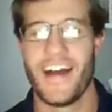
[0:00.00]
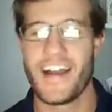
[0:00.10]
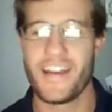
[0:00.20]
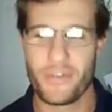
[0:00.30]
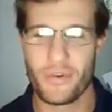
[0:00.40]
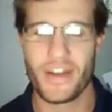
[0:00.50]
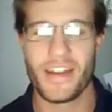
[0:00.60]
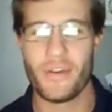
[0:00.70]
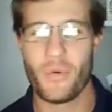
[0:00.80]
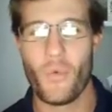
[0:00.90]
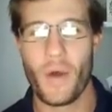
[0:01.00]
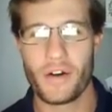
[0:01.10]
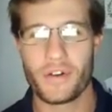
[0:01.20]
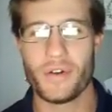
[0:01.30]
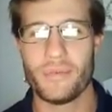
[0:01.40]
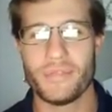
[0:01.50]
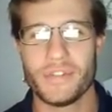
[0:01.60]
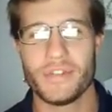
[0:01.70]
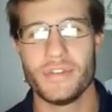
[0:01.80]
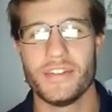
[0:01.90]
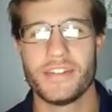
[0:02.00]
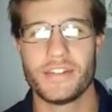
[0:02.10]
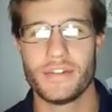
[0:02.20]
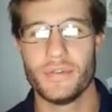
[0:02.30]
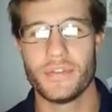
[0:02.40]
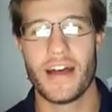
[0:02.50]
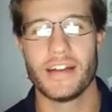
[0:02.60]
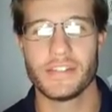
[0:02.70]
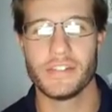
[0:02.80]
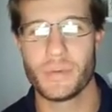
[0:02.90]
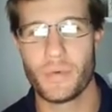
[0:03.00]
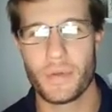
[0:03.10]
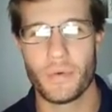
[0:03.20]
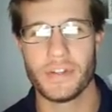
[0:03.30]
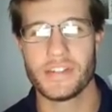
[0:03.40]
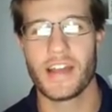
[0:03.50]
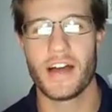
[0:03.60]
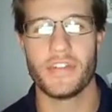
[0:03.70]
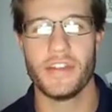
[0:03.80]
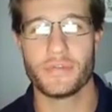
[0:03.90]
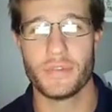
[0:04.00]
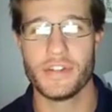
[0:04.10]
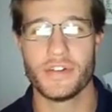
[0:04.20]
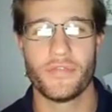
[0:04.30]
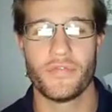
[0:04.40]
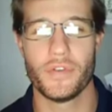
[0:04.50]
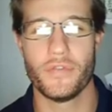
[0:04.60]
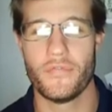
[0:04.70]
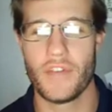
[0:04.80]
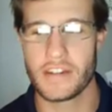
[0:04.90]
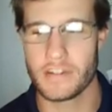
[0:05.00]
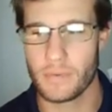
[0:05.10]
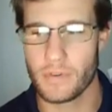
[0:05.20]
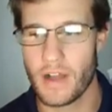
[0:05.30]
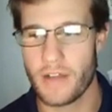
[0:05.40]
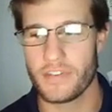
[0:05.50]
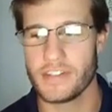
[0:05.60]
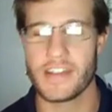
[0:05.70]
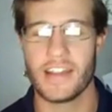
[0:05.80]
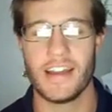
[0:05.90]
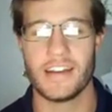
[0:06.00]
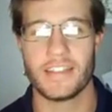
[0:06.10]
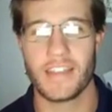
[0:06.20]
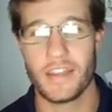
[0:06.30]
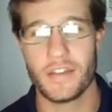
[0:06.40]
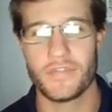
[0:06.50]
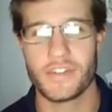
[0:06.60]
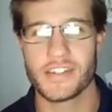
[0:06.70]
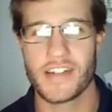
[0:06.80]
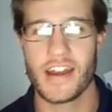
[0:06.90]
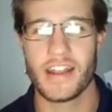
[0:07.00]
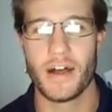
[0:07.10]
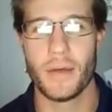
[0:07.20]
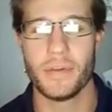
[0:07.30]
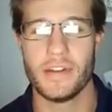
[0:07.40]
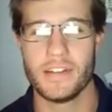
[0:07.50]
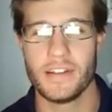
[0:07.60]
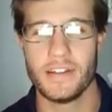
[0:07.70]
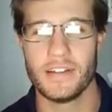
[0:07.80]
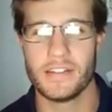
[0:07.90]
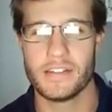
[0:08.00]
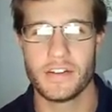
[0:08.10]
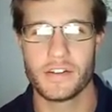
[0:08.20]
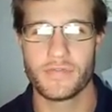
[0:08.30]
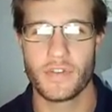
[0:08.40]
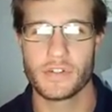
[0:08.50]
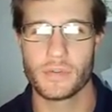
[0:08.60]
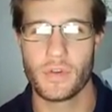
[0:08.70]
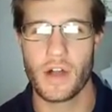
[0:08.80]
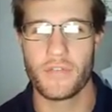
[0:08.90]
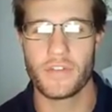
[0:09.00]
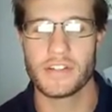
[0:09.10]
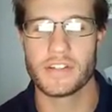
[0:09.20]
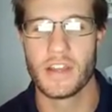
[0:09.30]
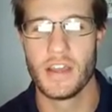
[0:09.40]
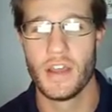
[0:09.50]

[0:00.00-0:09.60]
Hi, everyone. Welcome to the 2021 Southeast Regional Fruit and Vegetable Conference. I'd like to thank you for signing up and attending this year's virtual conference.